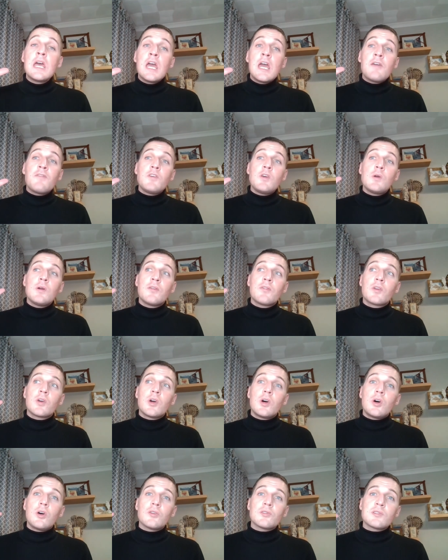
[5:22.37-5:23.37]
If you have
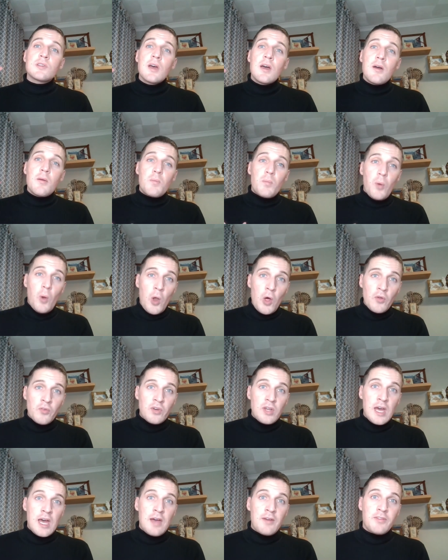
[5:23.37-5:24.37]
got
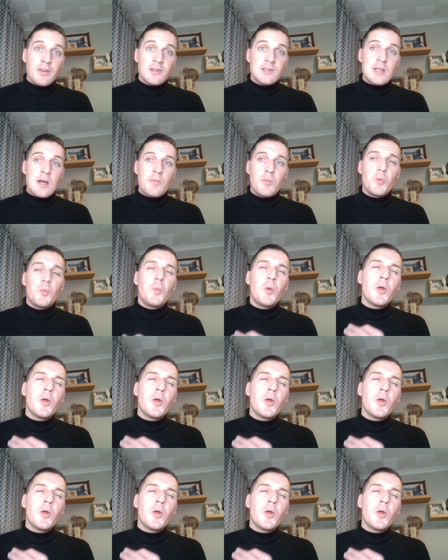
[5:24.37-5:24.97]
blonde hair, for example,